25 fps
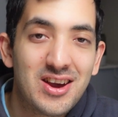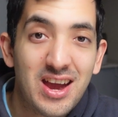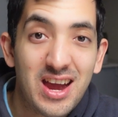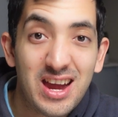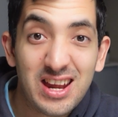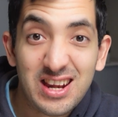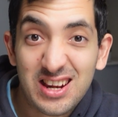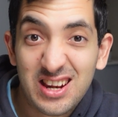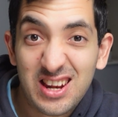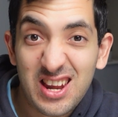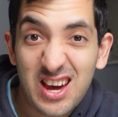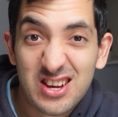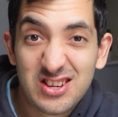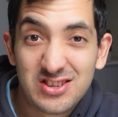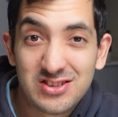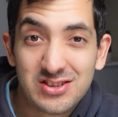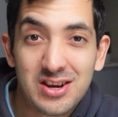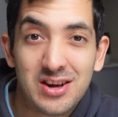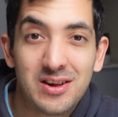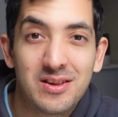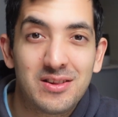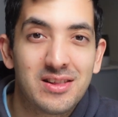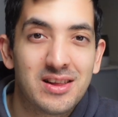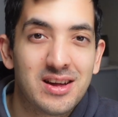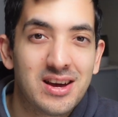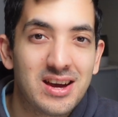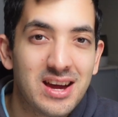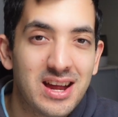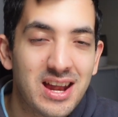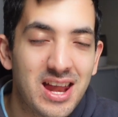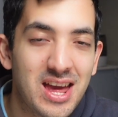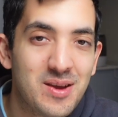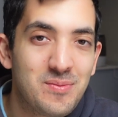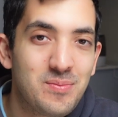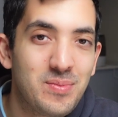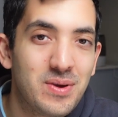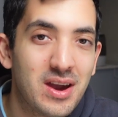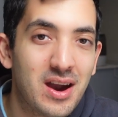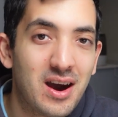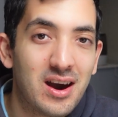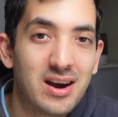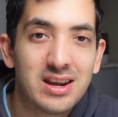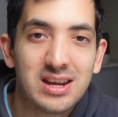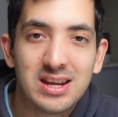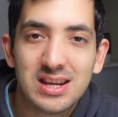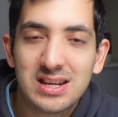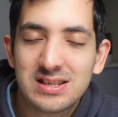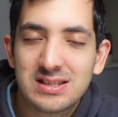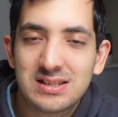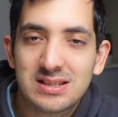In a nutshell, an
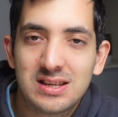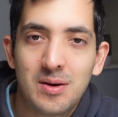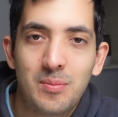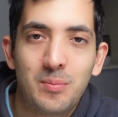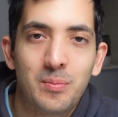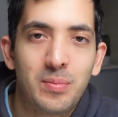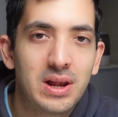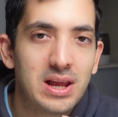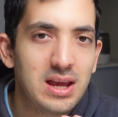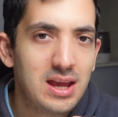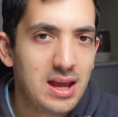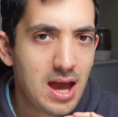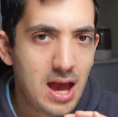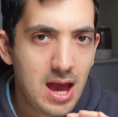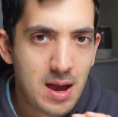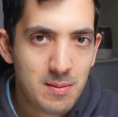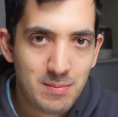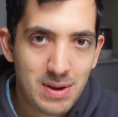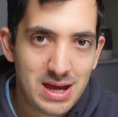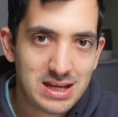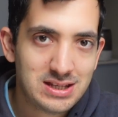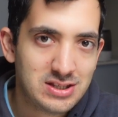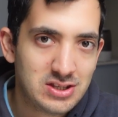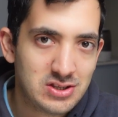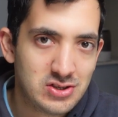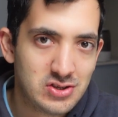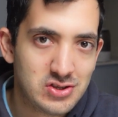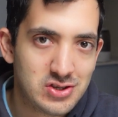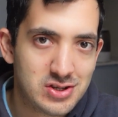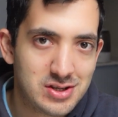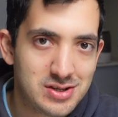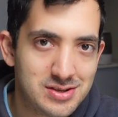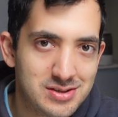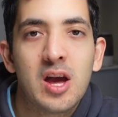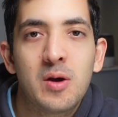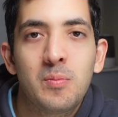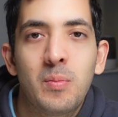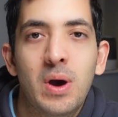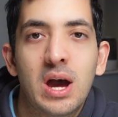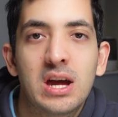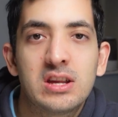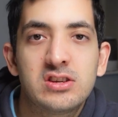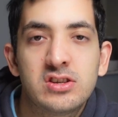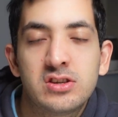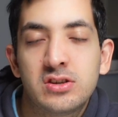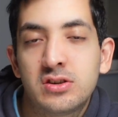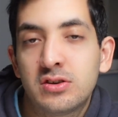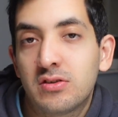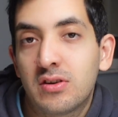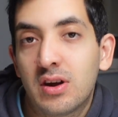API is simply a messenger.
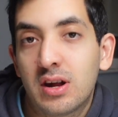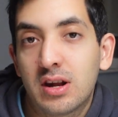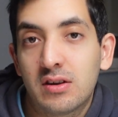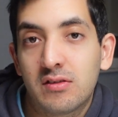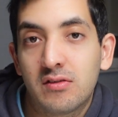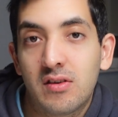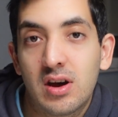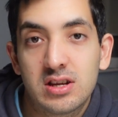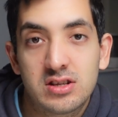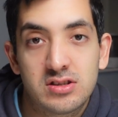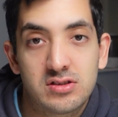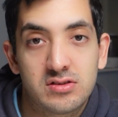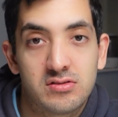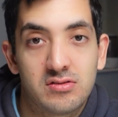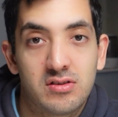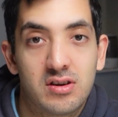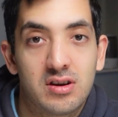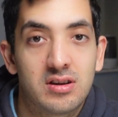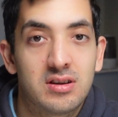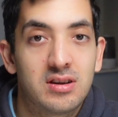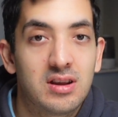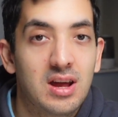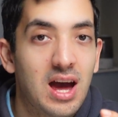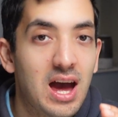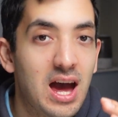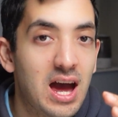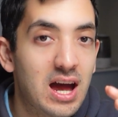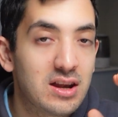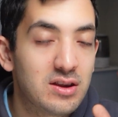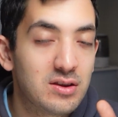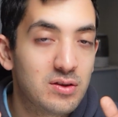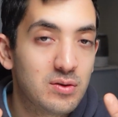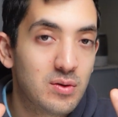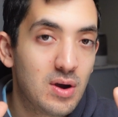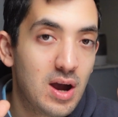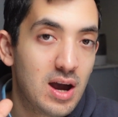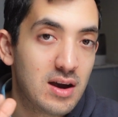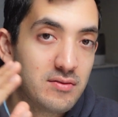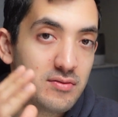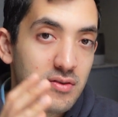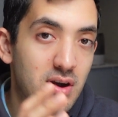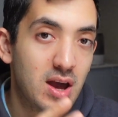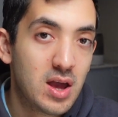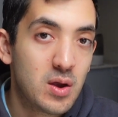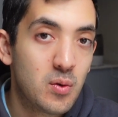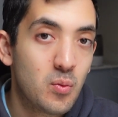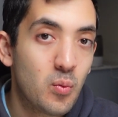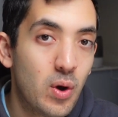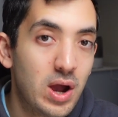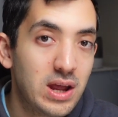Imagine you're at a restaurant and you have
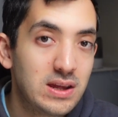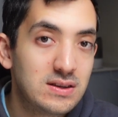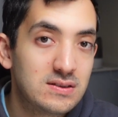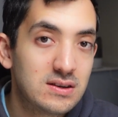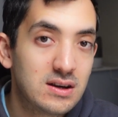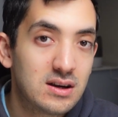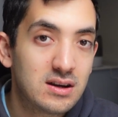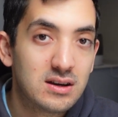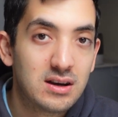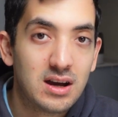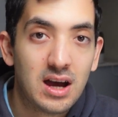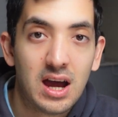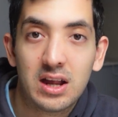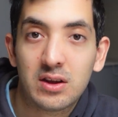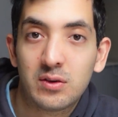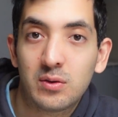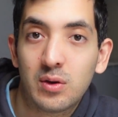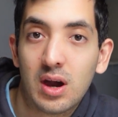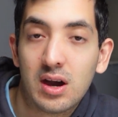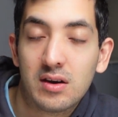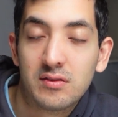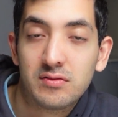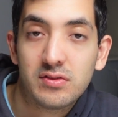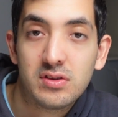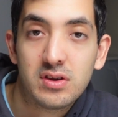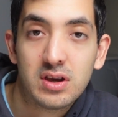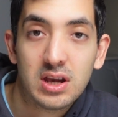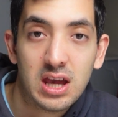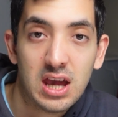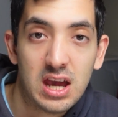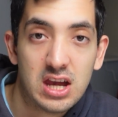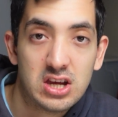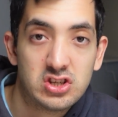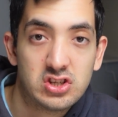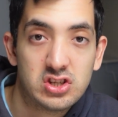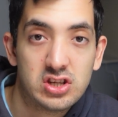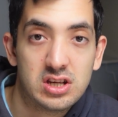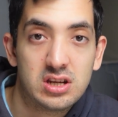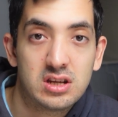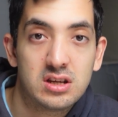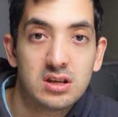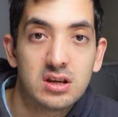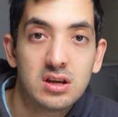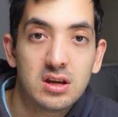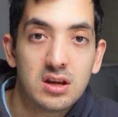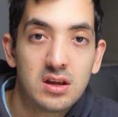a waiter and you have the kitchen.